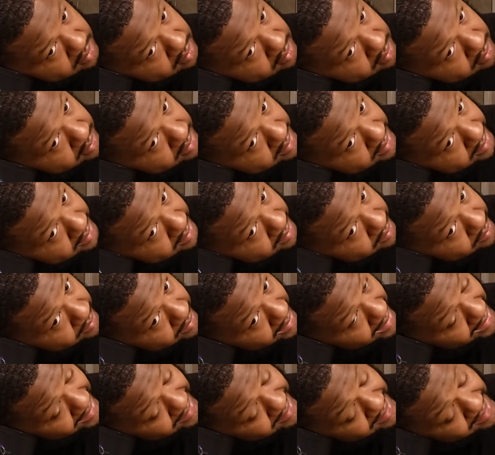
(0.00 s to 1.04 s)
Okay,
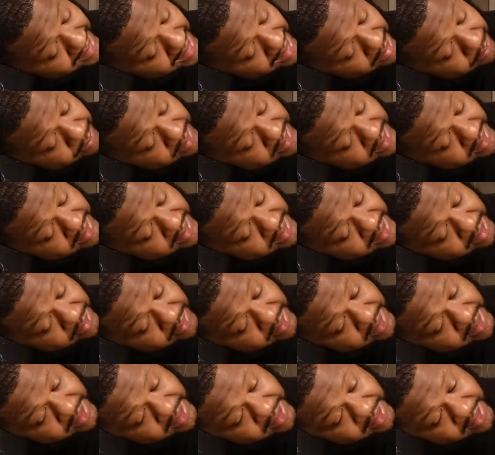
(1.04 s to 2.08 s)
I think I was
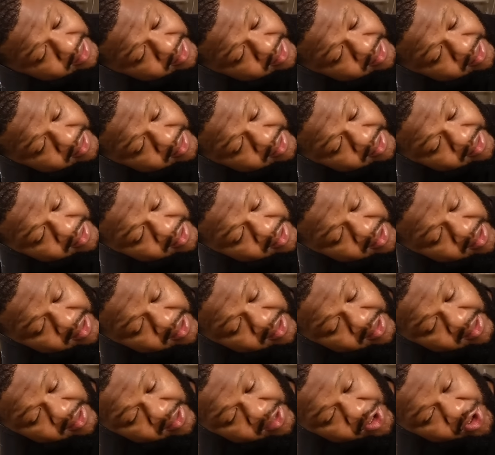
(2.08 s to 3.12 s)
tilting
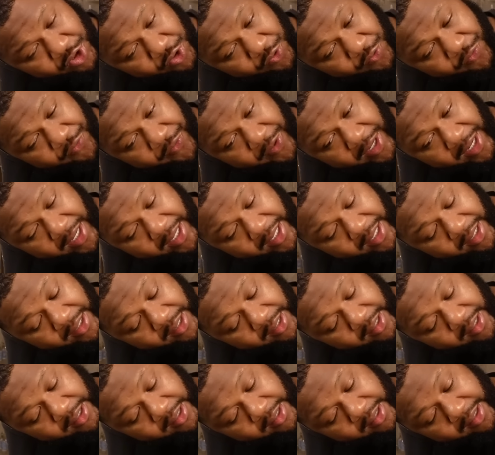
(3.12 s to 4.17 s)
too far
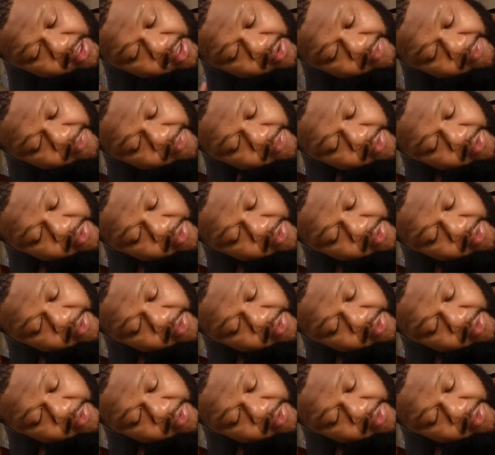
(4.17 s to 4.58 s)
there.